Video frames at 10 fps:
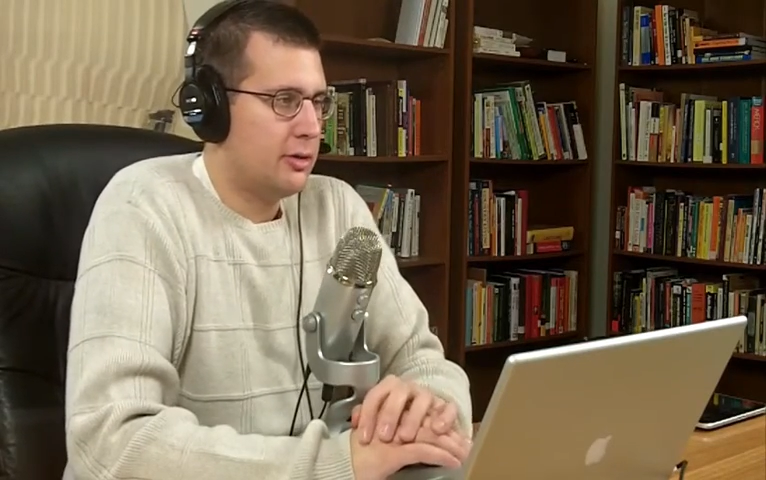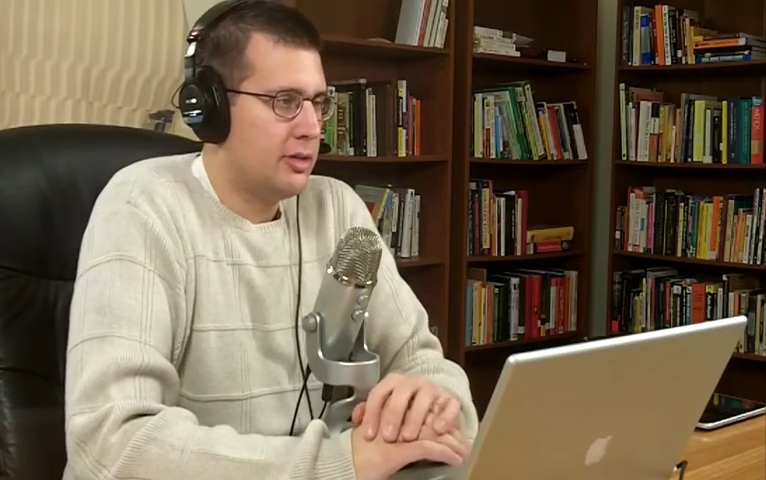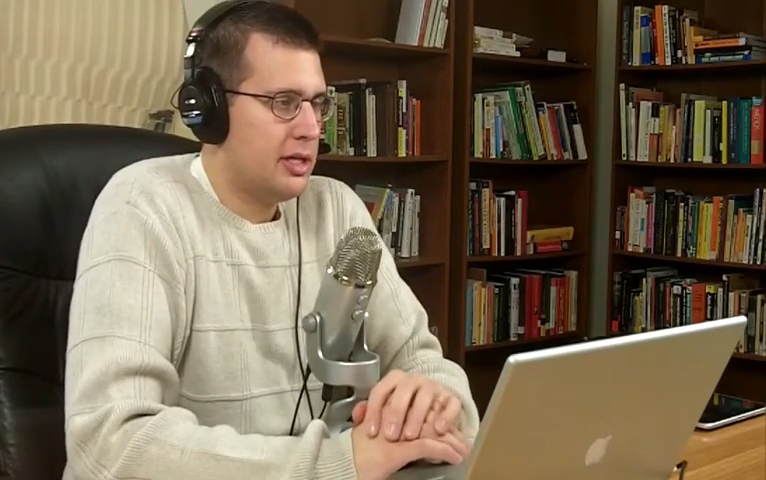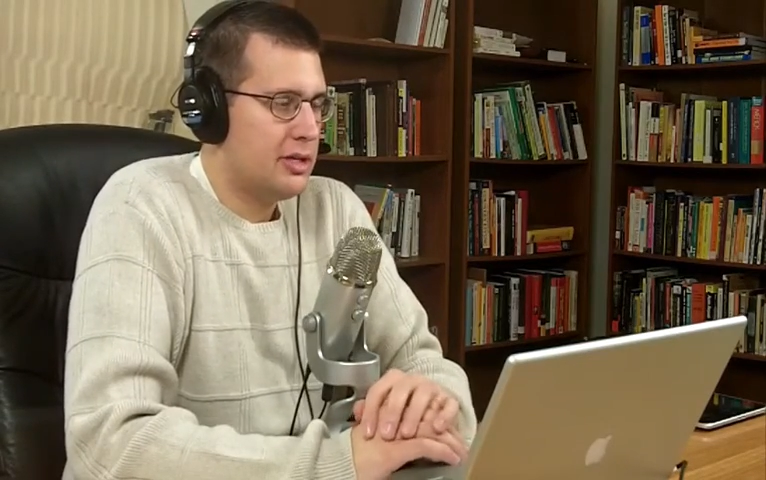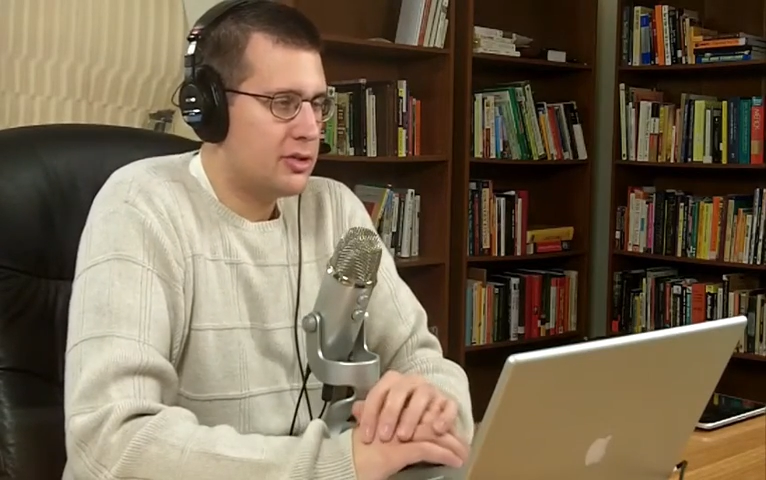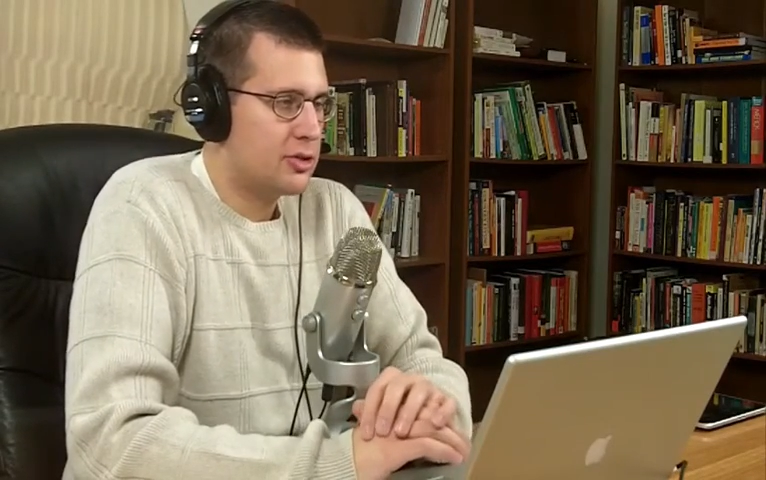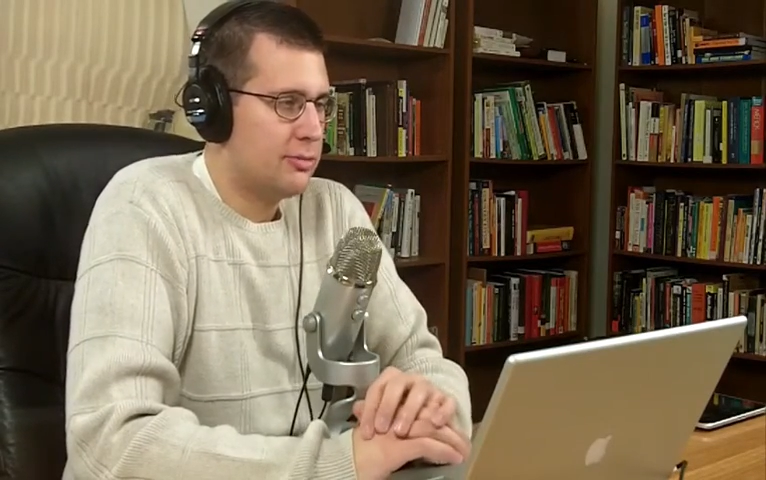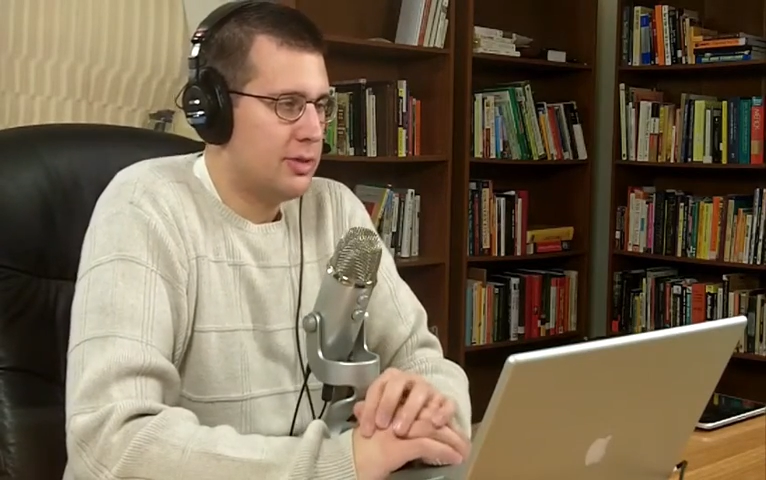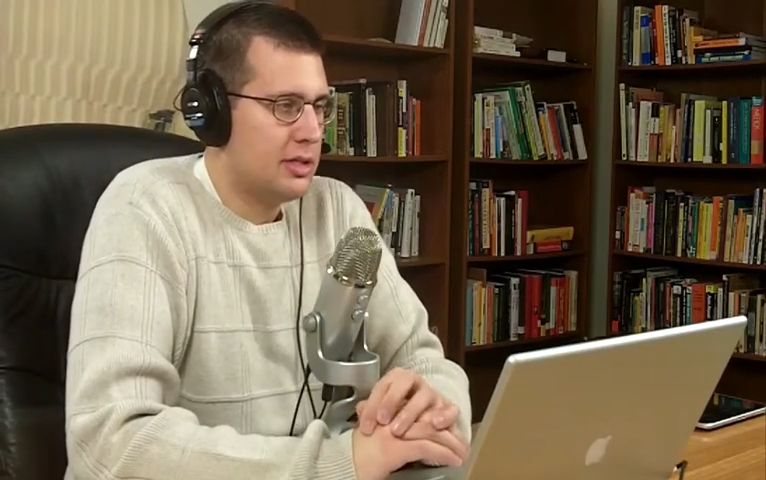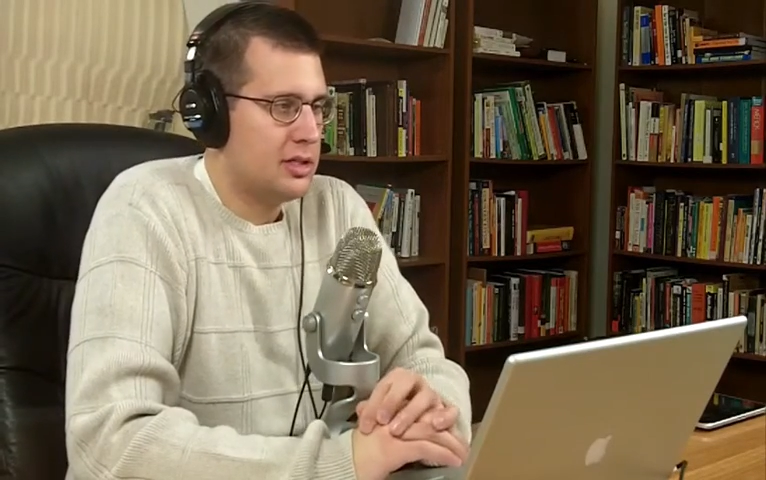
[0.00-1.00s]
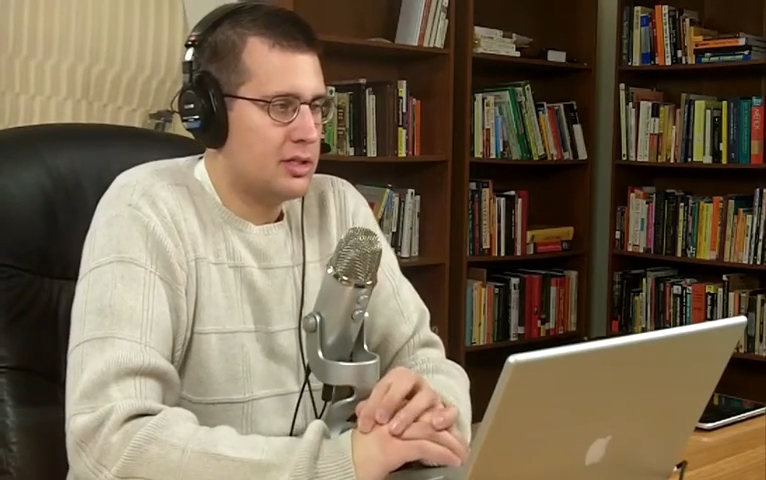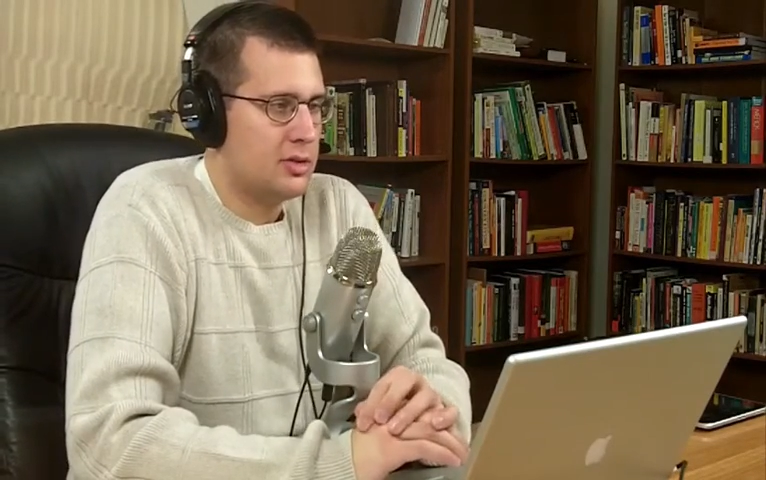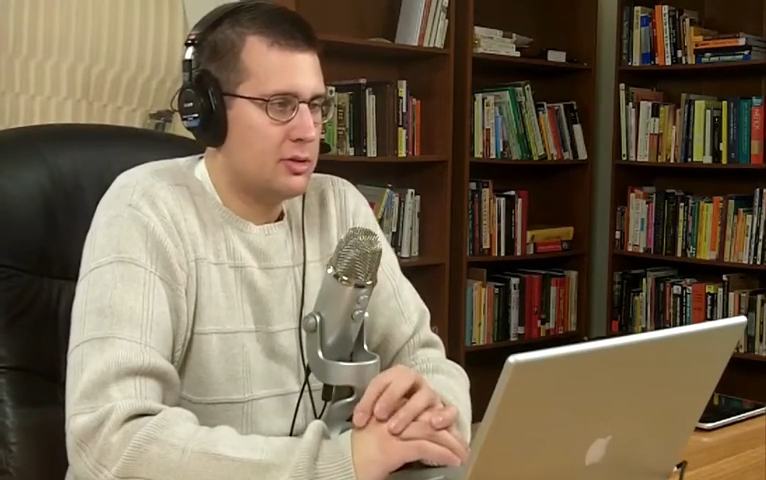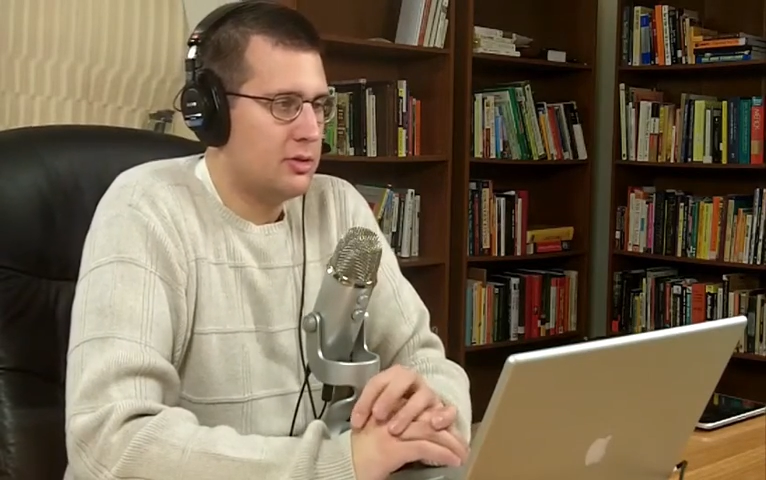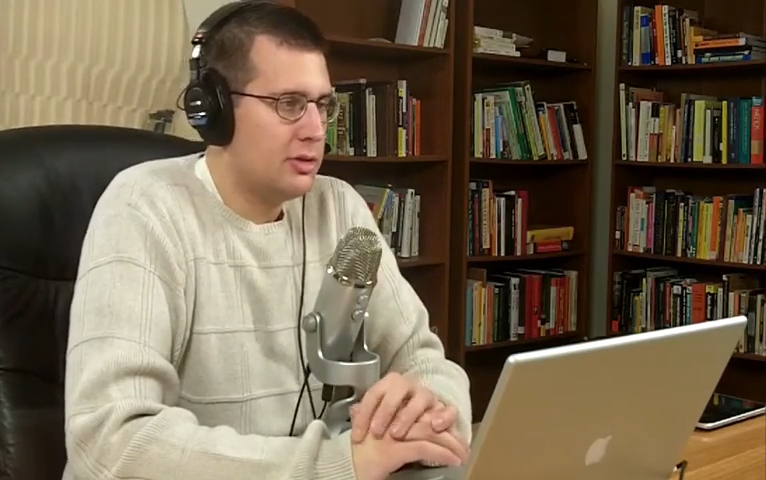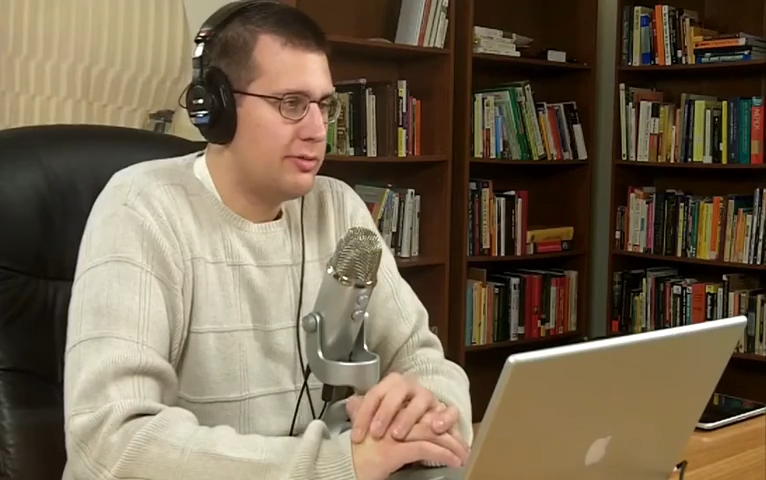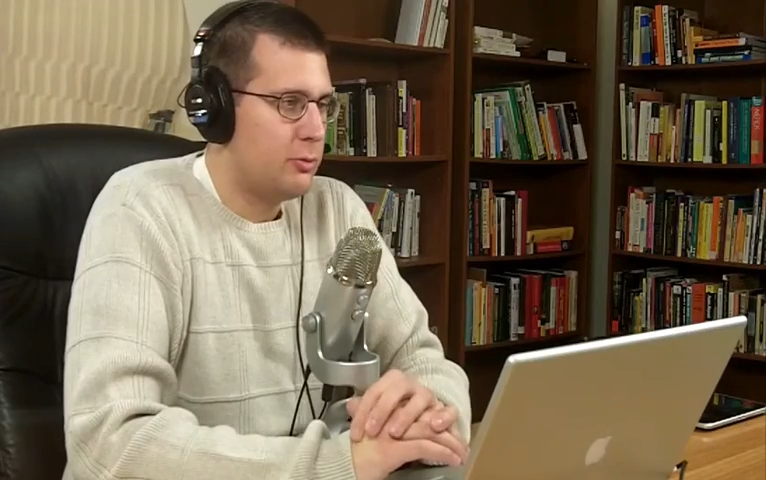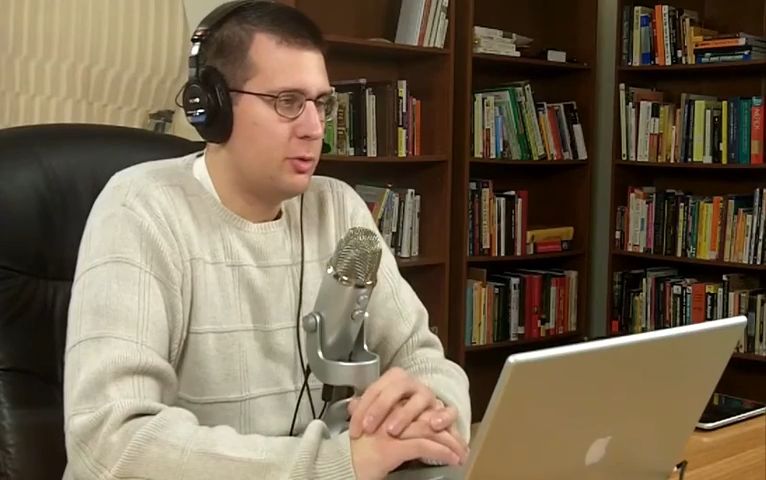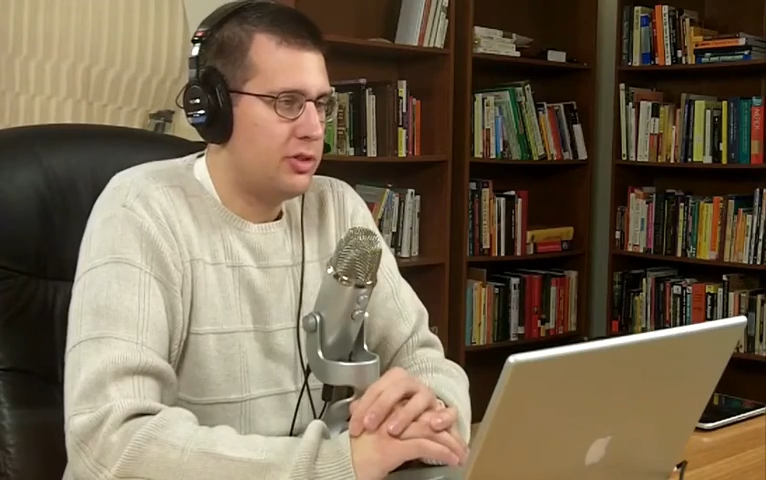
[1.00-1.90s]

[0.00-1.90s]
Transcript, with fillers: or the instruments or even